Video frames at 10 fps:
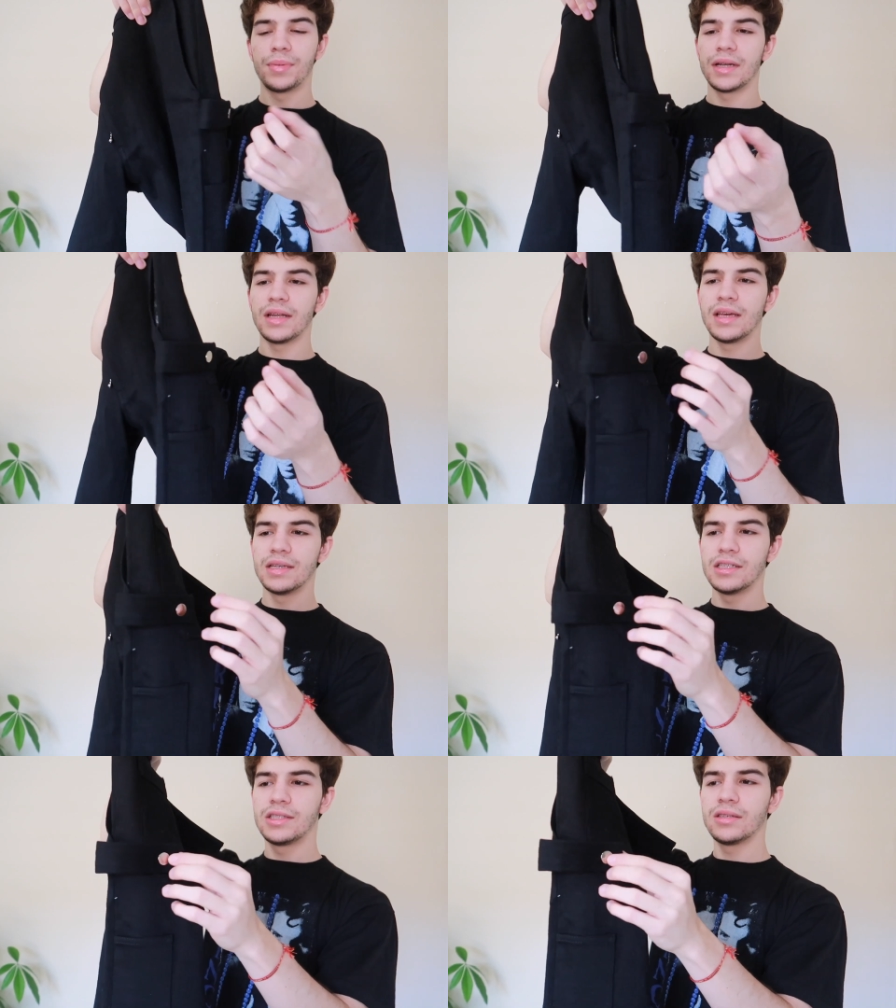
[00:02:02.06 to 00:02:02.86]
but it
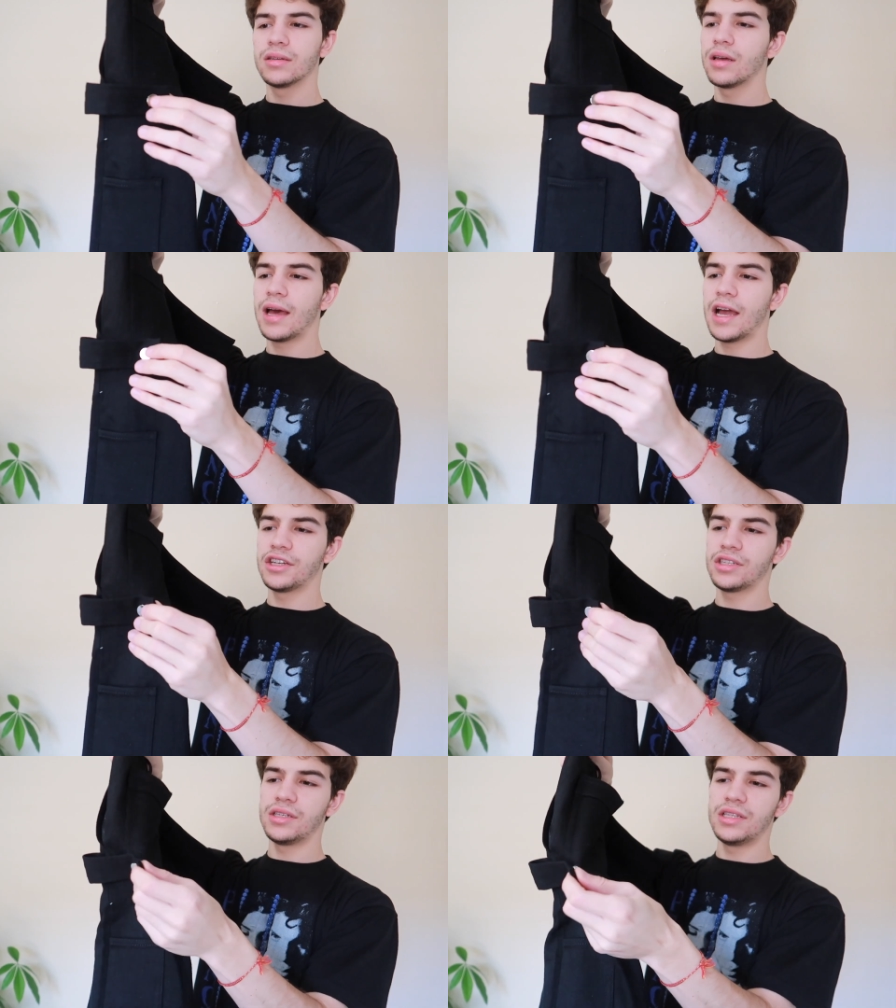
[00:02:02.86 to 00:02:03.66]
is
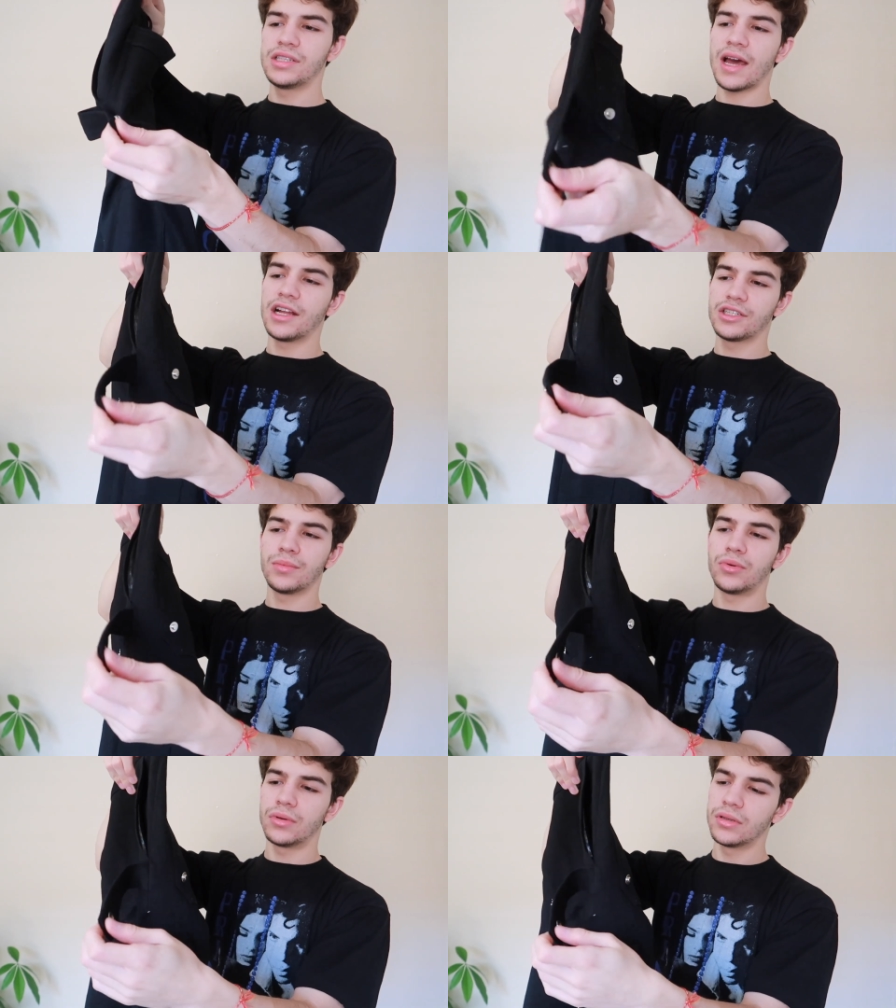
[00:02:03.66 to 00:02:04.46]
actually
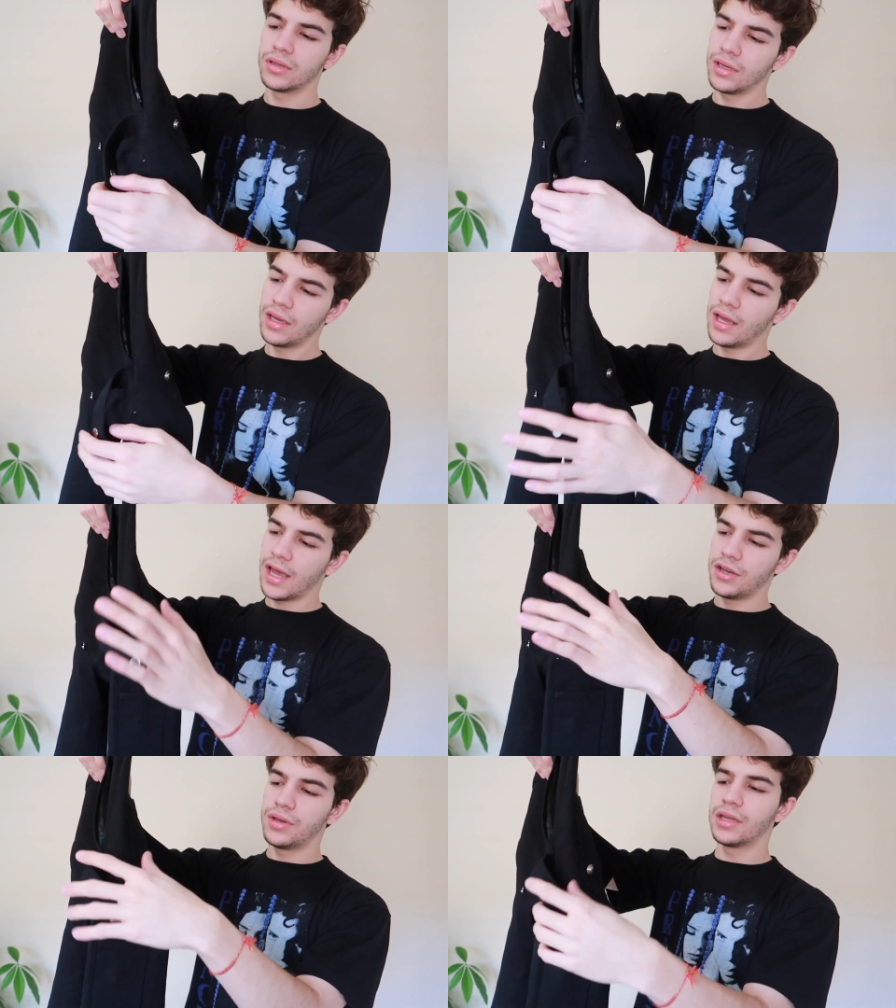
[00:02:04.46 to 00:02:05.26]
detachable
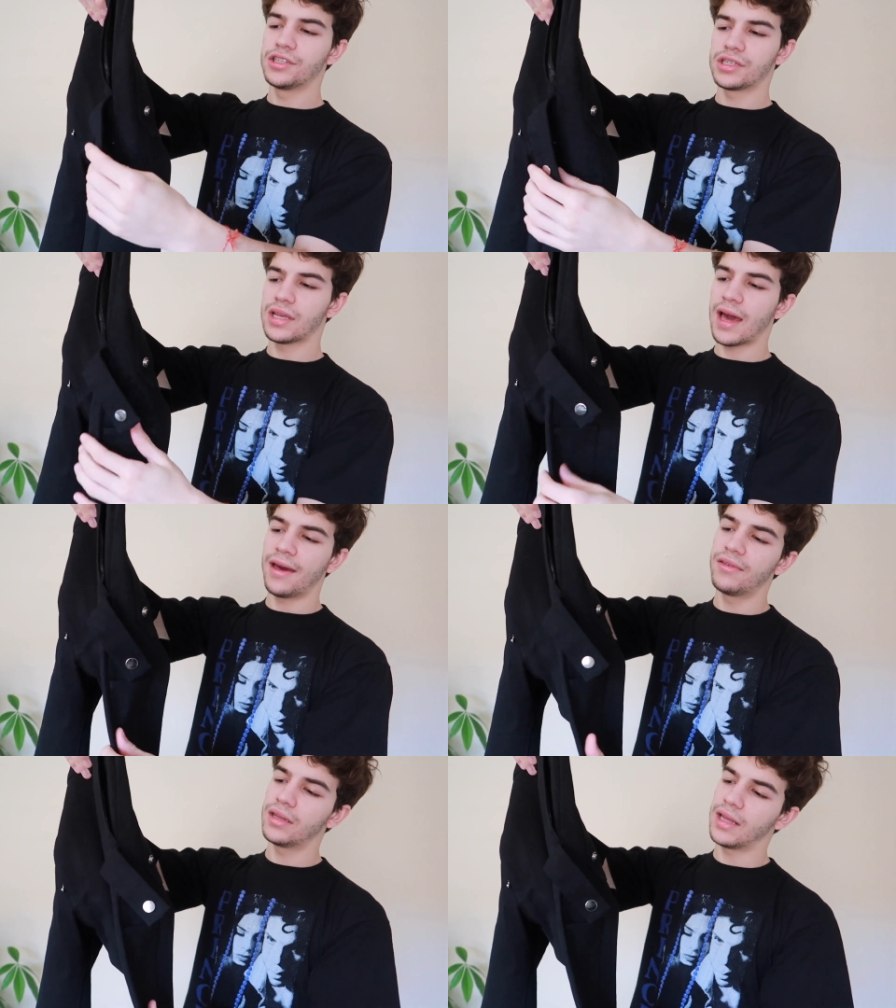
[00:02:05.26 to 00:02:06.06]
and you can just
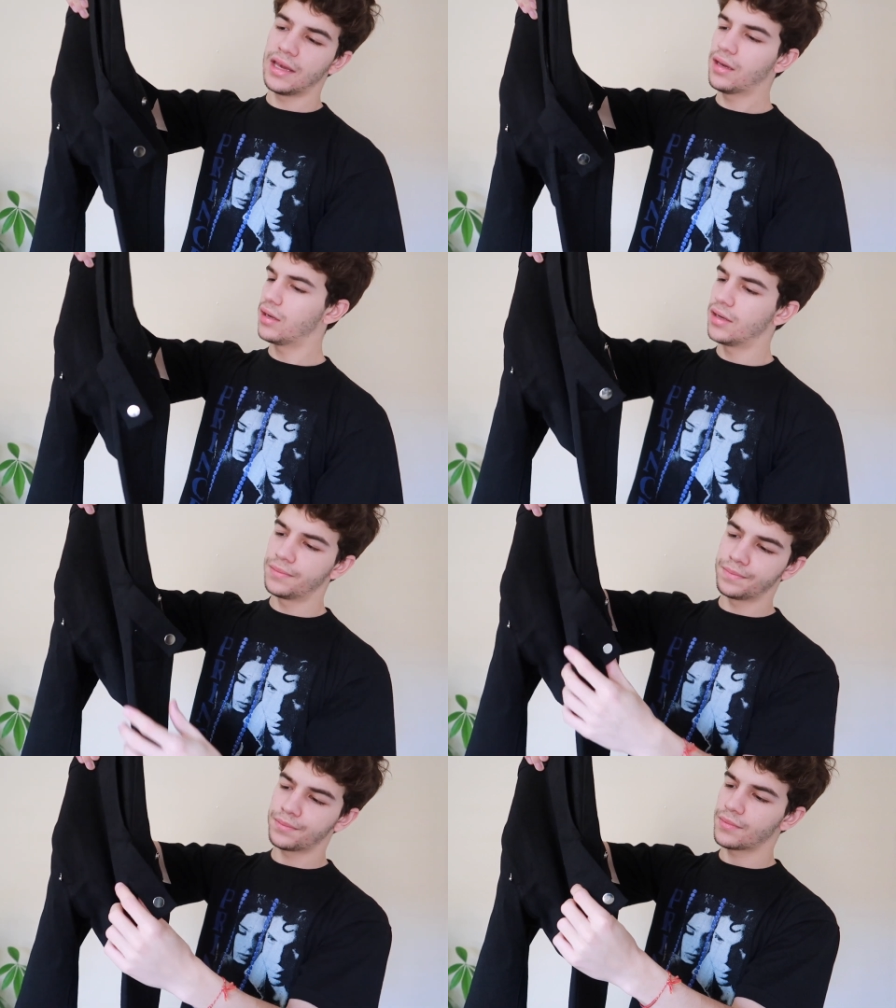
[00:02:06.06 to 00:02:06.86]
have it like
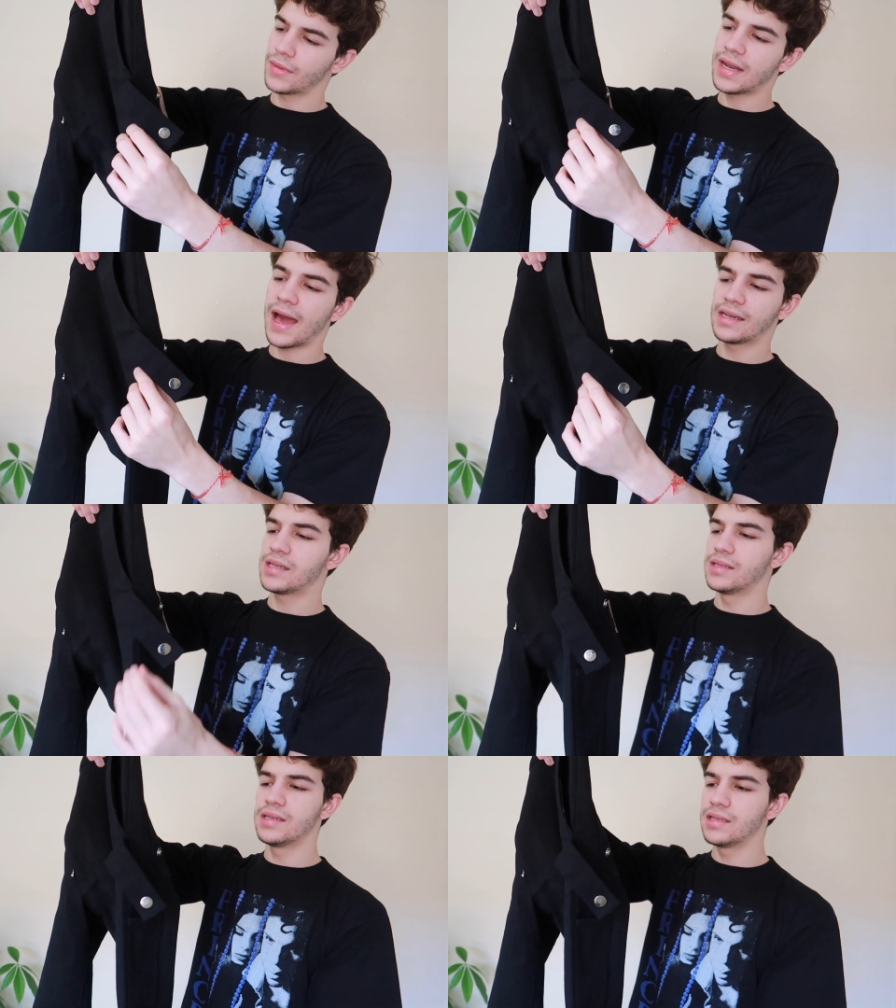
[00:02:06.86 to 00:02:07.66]
um, an
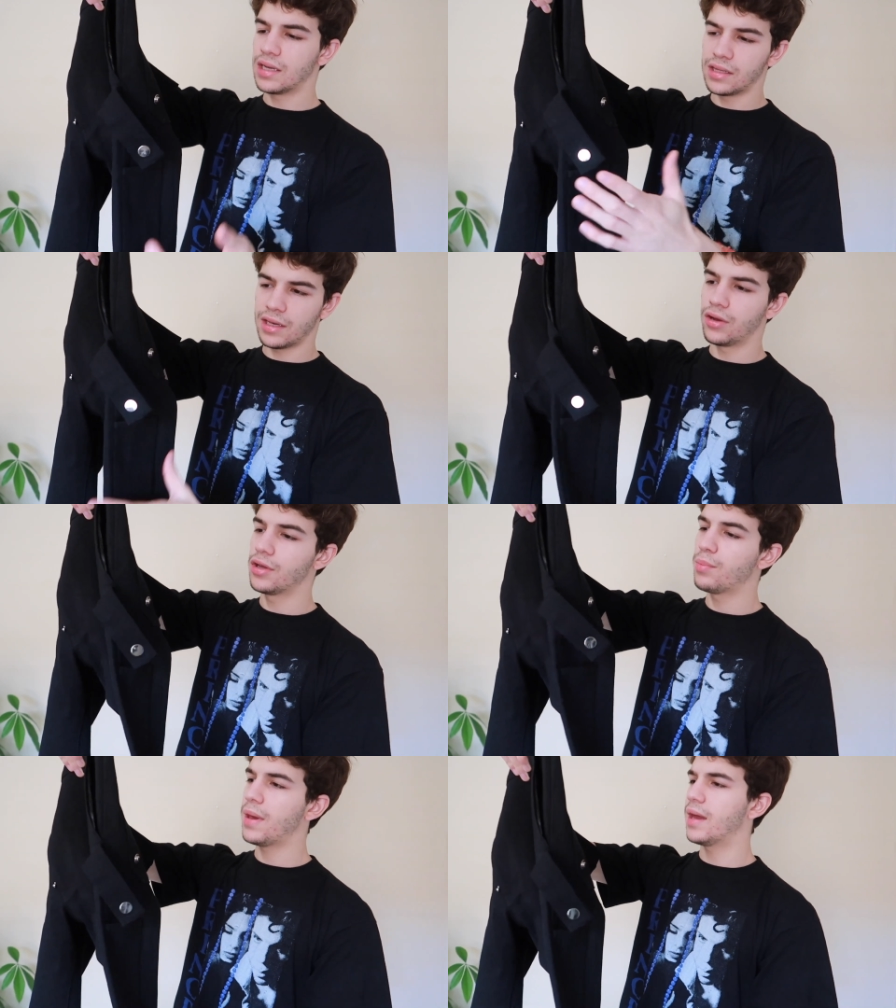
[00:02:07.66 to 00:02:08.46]
accent detailing on
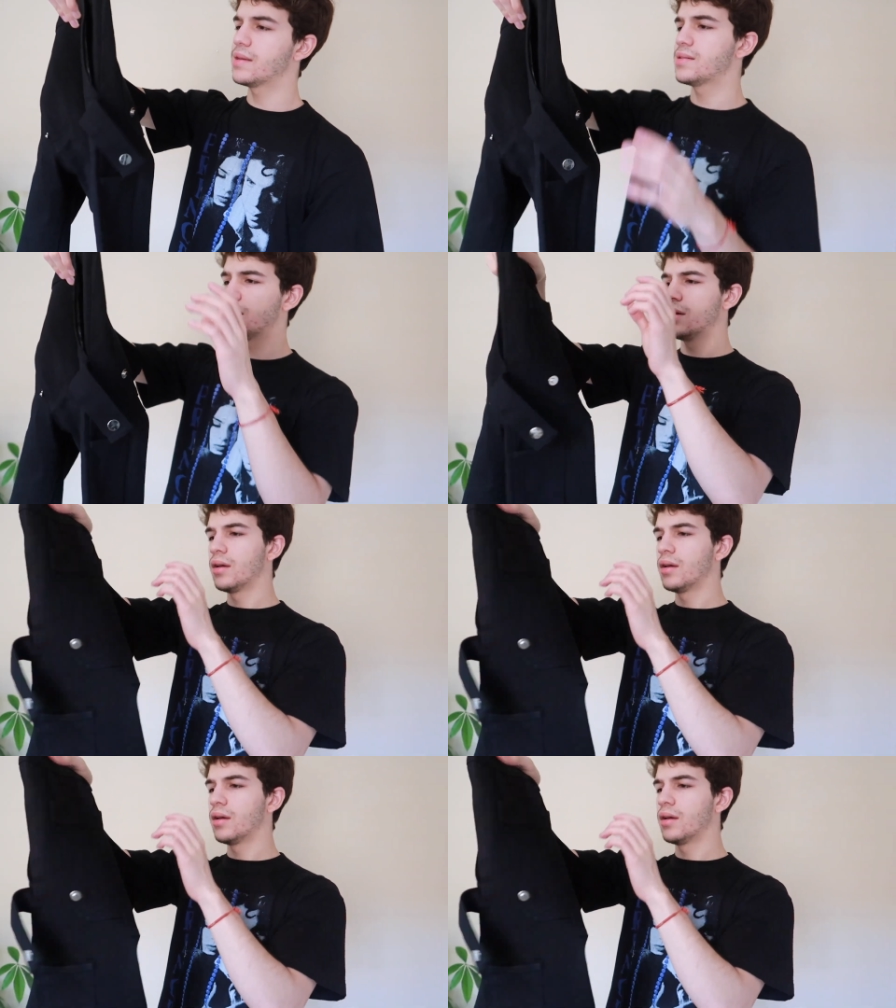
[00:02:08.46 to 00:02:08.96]
your pants.